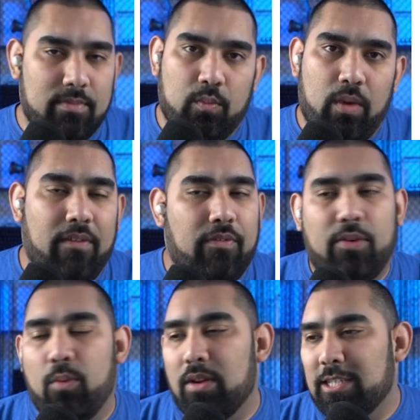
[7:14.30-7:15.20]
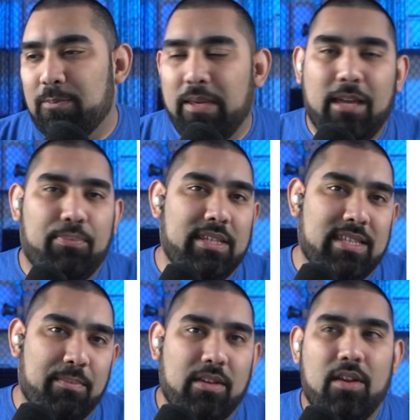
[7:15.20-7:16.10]
if you want to speak, please let
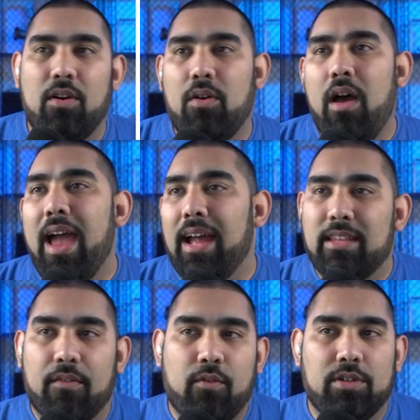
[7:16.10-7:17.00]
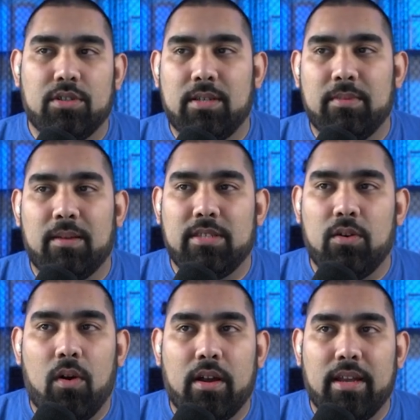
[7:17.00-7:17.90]
me know. And then of course you'll sometimes see
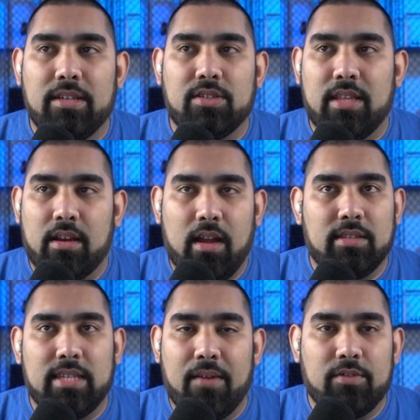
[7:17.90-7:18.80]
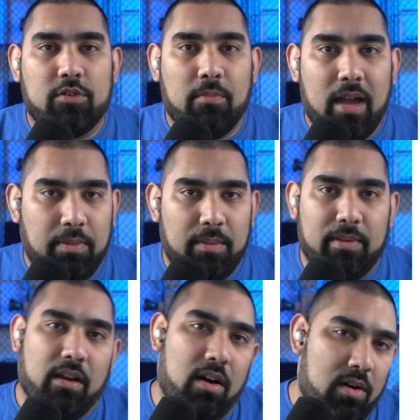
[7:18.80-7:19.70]
organizers that are constantly having to remind people
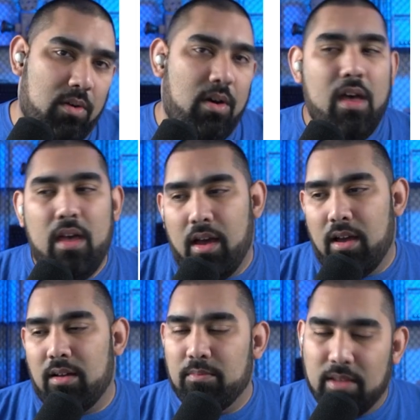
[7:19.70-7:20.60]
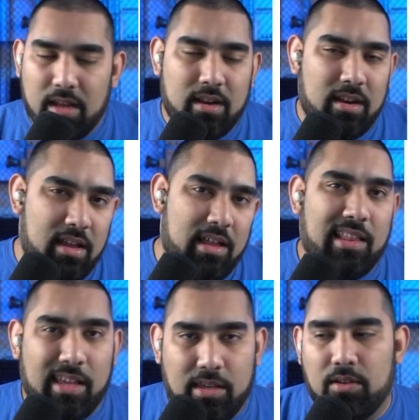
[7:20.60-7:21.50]
like, oh, um, la da da da,
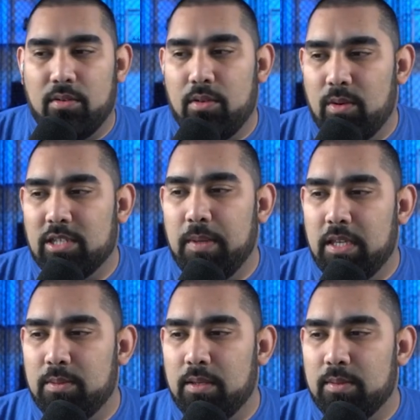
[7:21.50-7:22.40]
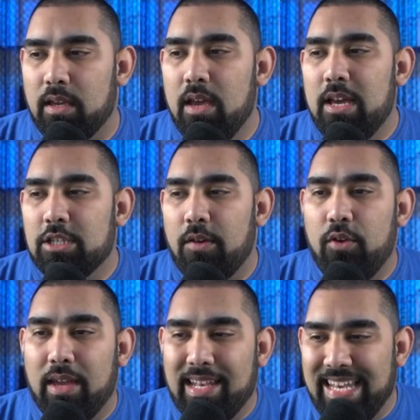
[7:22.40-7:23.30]
like, you know, you want to speak, speak, speak. So if you
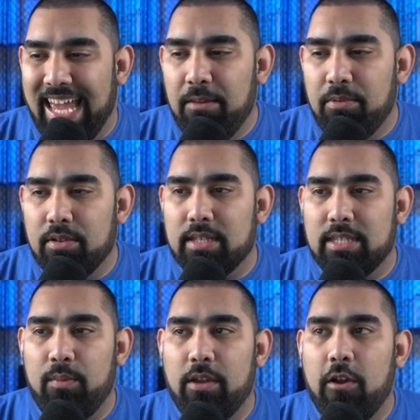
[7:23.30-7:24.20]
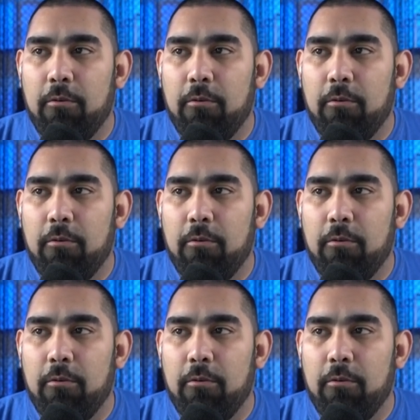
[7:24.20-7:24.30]
enable this and we go